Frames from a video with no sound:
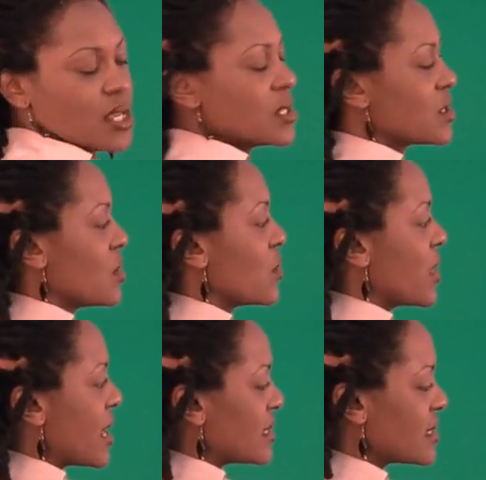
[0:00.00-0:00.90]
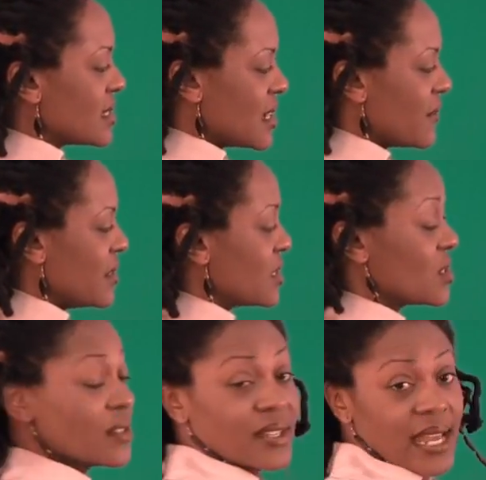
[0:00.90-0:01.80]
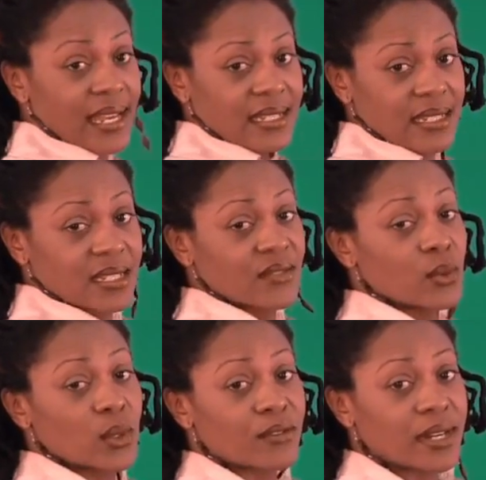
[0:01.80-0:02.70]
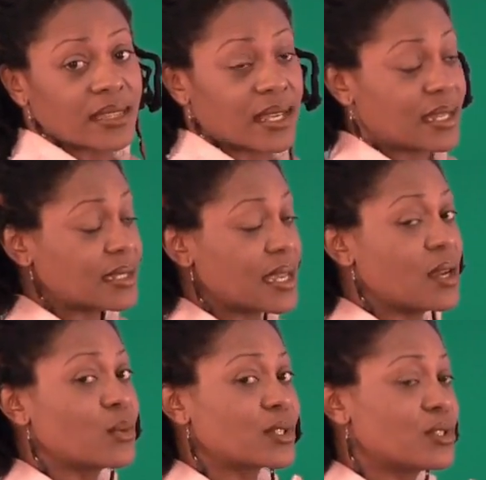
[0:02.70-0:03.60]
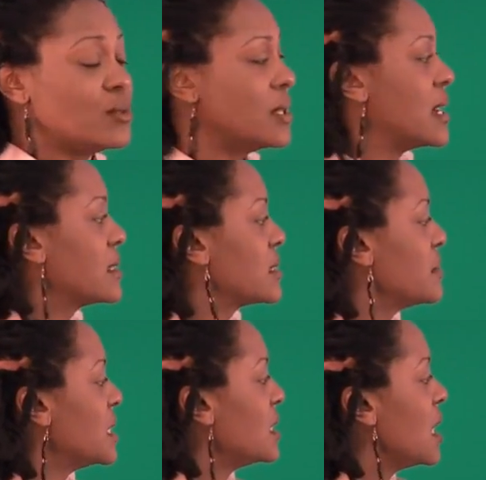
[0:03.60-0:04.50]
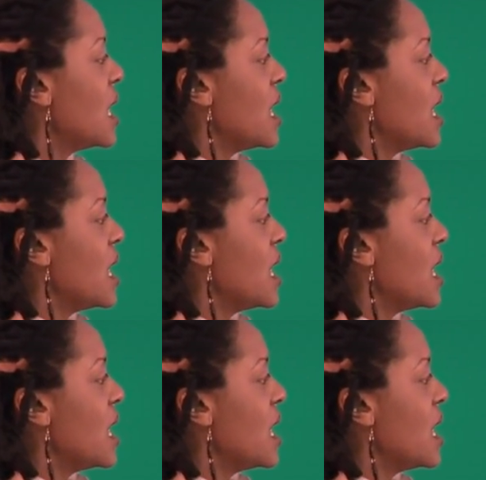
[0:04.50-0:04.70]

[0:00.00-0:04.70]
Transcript: So that's the definition of an axis, if you want to write that down, where two lines meet.